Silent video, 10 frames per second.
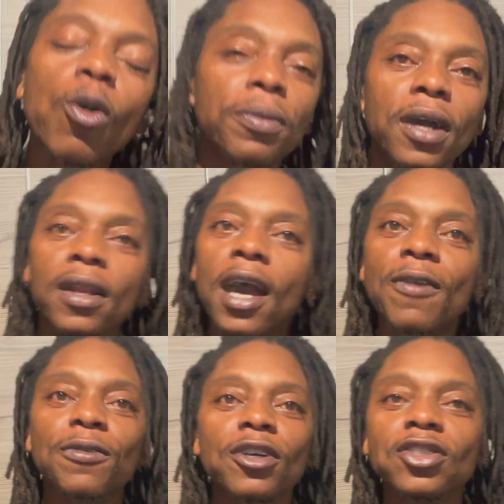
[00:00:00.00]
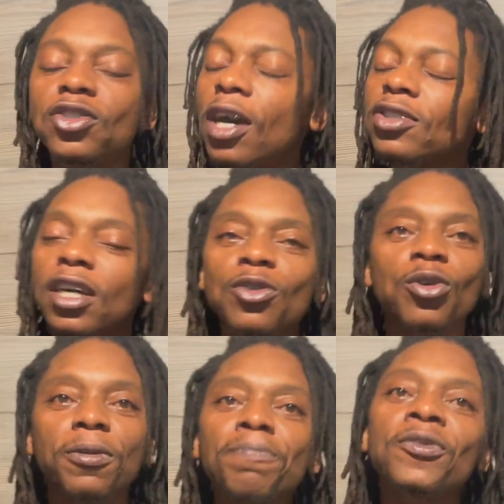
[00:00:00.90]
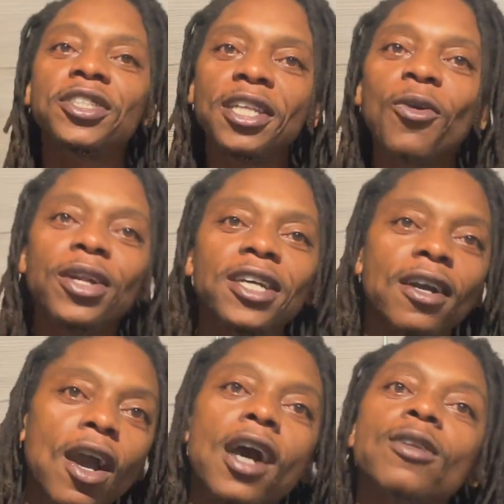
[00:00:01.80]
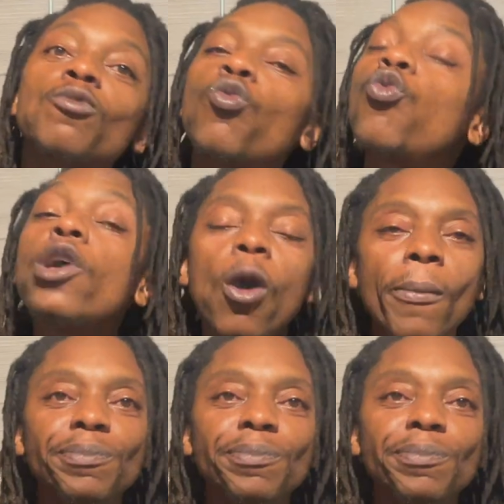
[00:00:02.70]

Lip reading: in our life, you know, Jaja know, so the one you're gone way up.